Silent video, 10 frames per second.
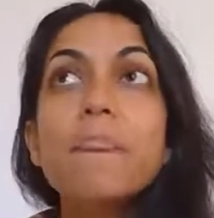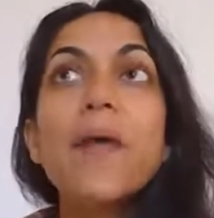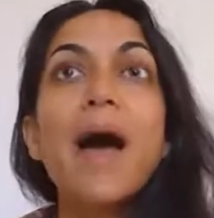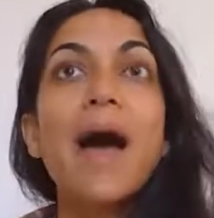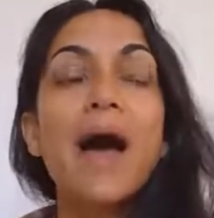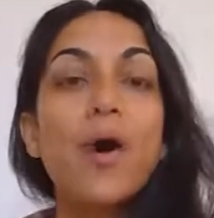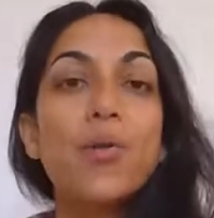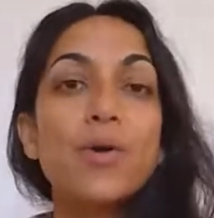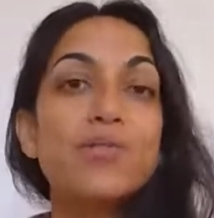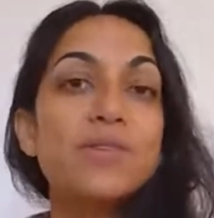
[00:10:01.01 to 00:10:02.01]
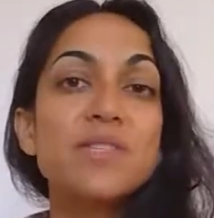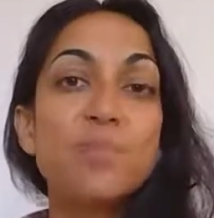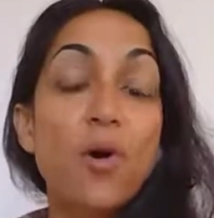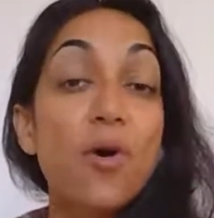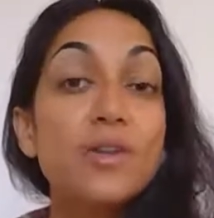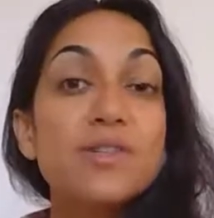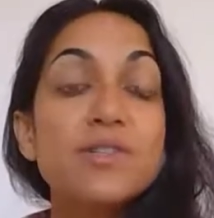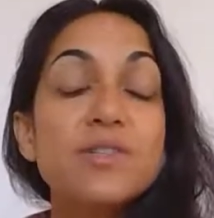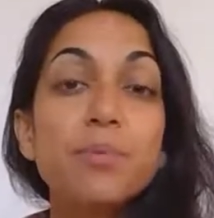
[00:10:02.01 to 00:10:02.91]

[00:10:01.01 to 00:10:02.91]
how we respond to